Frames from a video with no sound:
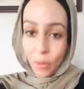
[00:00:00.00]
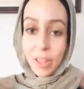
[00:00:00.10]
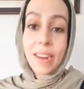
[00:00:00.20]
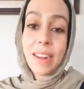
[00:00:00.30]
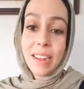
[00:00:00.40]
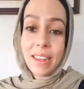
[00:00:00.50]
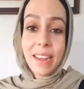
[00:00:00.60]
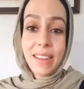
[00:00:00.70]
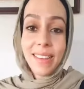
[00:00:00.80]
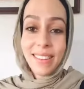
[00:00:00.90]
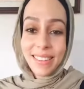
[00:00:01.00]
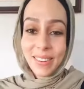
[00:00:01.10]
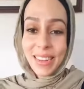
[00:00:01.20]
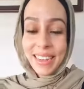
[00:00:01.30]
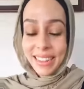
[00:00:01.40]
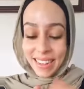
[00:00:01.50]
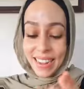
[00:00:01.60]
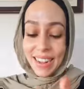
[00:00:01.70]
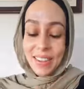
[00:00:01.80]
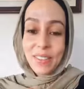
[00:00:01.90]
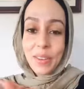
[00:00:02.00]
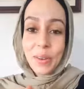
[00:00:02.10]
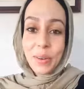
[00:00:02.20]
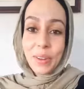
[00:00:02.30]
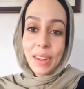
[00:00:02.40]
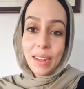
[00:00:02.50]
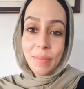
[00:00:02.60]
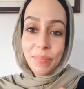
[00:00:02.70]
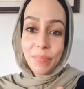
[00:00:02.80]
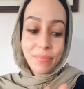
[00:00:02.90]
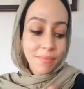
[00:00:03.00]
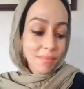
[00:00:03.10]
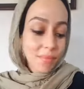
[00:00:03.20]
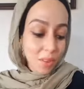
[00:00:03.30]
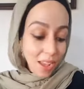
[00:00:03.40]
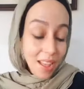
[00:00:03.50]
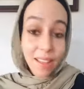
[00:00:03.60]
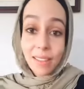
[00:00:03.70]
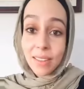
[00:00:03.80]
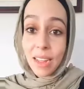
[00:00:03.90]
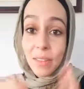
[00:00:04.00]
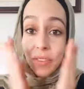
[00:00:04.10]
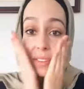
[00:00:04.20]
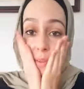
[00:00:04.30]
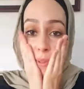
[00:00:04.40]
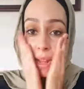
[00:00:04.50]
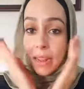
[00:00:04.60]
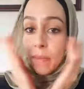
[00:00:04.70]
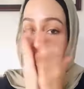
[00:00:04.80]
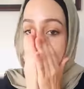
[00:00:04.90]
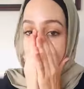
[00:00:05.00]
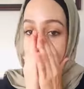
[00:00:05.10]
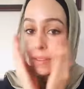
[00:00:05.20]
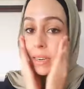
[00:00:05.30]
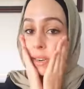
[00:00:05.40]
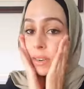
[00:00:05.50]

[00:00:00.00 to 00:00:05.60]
area young, okay? So, so yeah, I've just applied my ELIXIR.